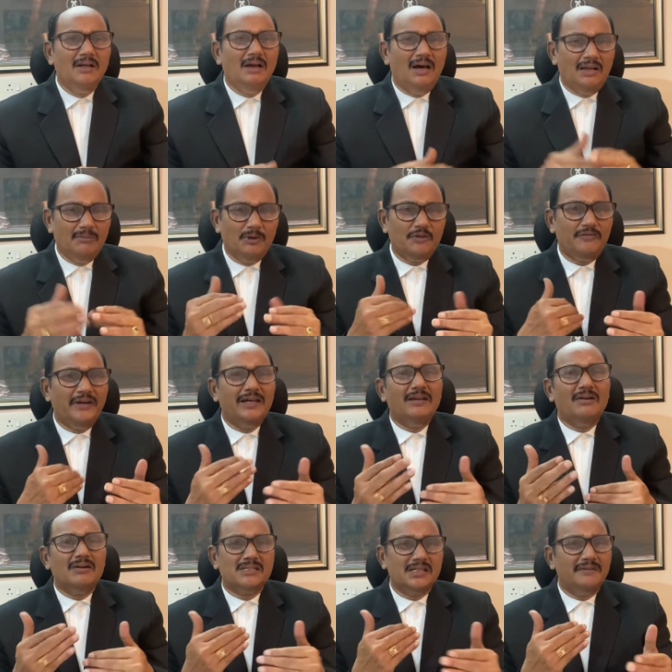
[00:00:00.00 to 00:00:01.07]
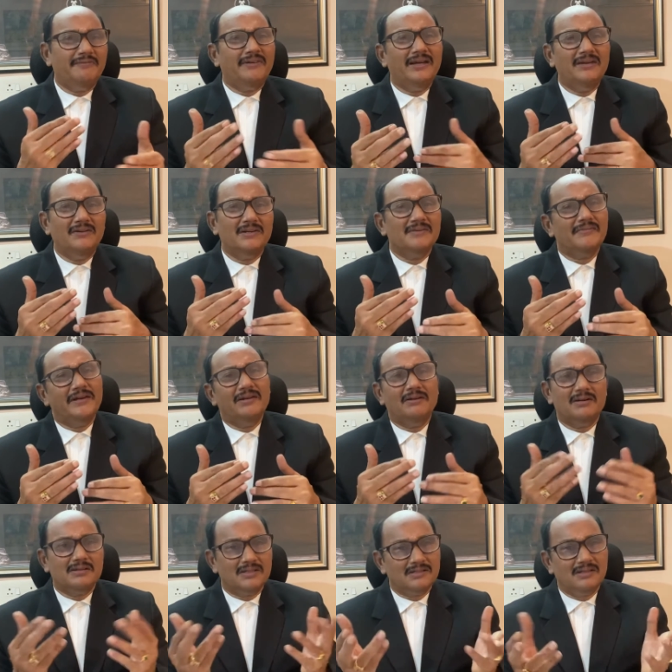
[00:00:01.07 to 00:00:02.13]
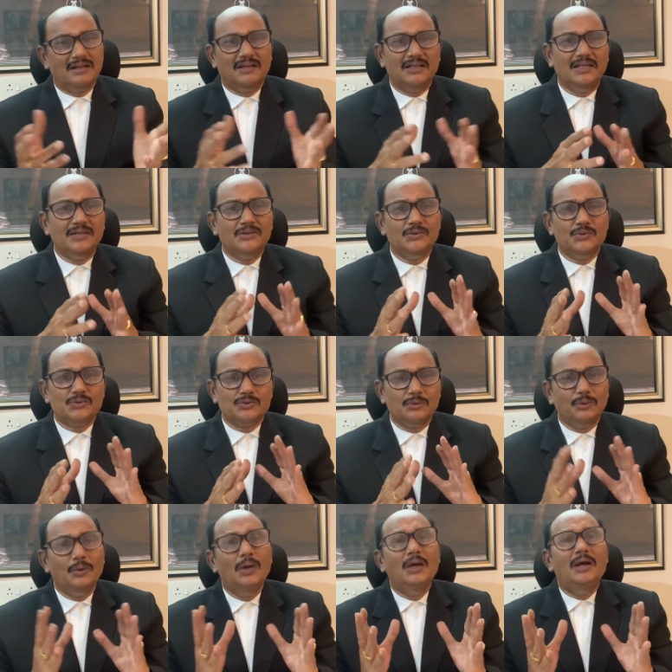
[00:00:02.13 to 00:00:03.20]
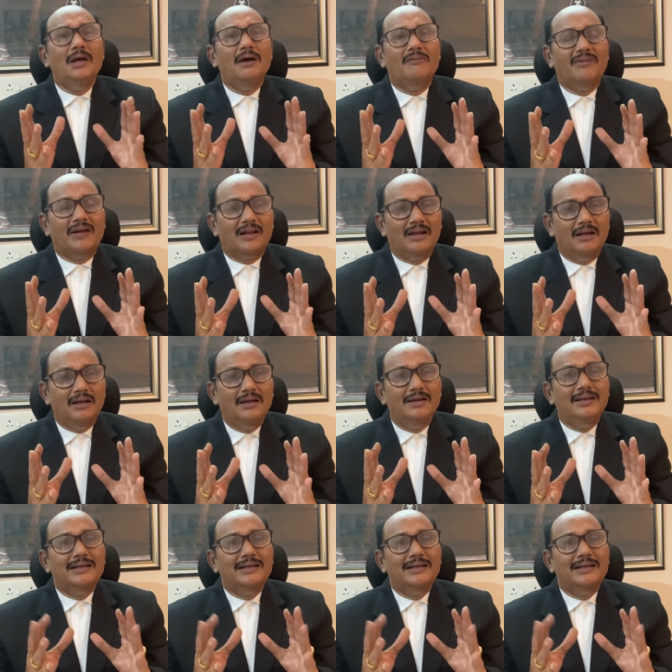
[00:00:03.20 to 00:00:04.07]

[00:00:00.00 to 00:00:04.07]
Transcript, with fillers: almost 507, 5 and 506 are they used to for uh,